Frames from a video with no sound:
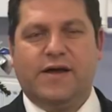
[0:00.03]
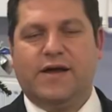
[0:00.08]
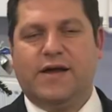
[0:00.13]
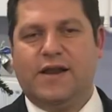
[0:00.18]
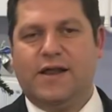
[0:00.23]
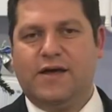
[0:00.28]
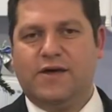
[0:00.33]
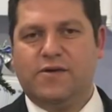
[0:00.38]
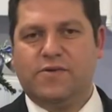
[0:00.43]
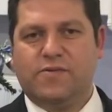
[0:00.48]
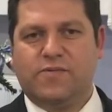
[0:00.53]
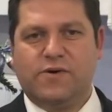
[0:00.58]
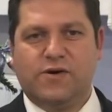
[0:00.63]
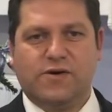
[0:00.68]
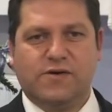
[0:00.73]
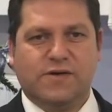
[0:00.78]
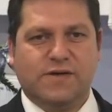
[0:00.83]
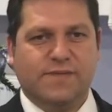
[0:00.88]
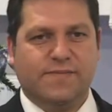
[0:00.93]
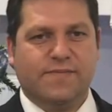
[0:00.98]
Hello and
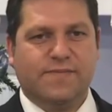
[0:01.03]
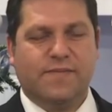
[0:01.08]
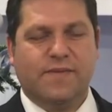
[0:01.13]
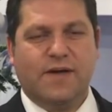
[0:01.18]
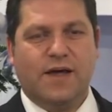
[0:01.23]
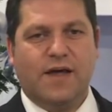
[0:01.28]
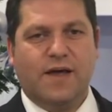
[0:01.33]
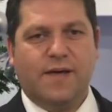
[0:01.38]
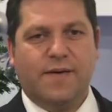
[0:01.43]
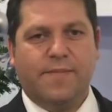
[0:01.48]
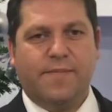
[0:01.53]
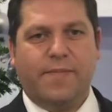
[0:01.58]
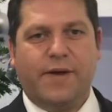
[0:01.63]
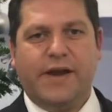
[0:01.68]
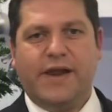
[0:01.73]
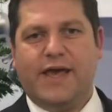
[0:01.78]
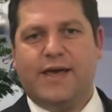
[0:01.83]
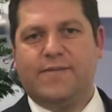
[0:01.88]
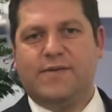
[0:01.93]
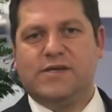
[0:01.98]
welcome. My
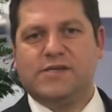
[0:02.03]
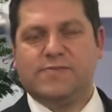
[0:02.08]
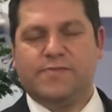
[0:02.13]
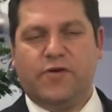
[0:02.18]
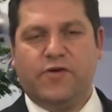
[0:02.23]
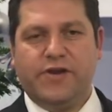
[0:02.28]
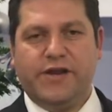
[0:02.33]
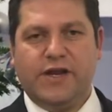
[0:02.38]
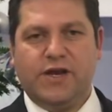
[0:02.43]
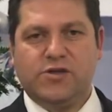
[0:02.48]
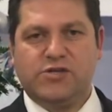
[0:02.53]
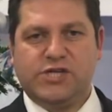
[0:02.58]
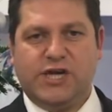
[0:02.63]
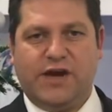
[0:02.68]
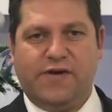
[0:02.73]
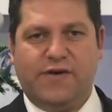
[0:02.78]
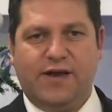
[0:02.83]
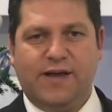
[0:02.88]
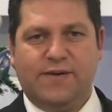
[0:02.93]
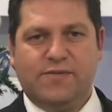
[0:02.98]
name is Marino
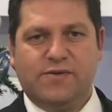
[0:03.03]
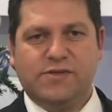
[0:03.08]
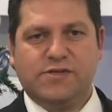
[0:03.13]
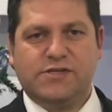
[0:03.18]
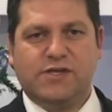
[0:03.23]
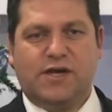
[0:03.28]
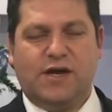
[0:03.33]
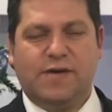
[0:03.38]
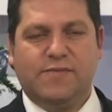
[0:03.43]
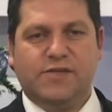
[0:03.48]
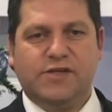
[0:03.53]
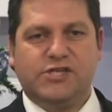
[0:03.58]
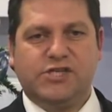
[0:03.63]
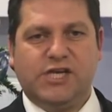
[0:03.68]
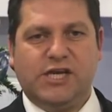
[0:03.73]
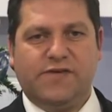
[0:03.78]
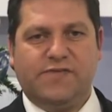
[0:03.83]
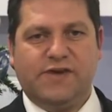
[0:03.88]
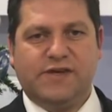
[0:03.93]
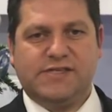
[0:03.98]
Charalambous. I'm the
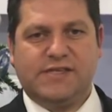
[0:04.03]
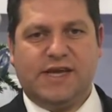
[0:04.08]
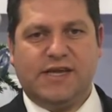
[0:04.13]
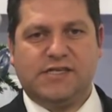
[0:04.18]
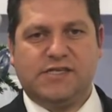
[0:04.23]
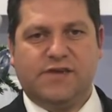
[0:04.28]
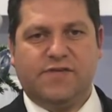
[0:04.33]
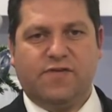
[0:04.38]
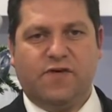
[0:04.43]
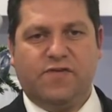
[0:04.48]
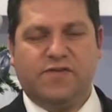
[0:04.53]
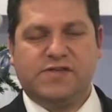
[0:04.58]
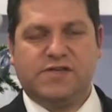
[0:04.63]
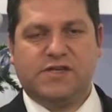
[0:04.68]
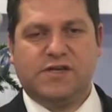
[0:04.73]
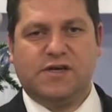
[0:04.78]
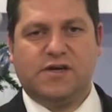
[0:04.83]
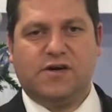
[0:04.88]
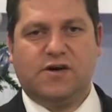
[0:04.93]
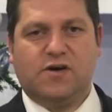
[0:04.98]
Chief Executive
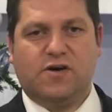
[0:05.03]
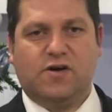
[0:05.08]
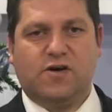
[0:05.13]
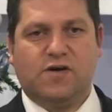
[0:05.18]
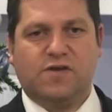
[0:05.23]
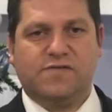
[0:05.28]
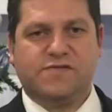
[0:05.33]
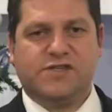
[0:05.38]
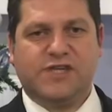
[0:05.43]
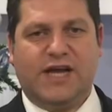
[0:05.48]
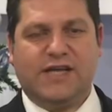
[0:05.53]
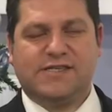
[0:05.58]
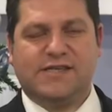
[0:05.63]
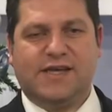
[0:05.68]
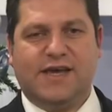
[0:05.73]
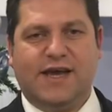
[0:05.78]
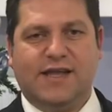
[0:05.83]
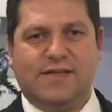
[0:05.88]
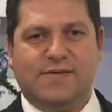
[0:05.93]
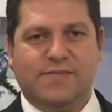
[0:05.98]
Officer of CHAT
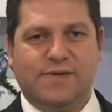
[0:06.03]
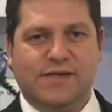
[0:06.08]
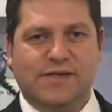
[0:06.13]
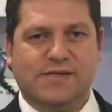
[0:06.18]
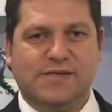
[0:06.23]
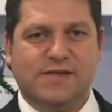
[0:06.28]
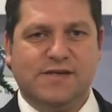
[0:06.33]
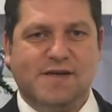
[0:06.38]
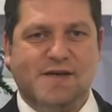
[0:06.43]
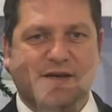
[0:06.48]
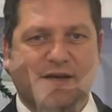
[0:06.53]
Academies.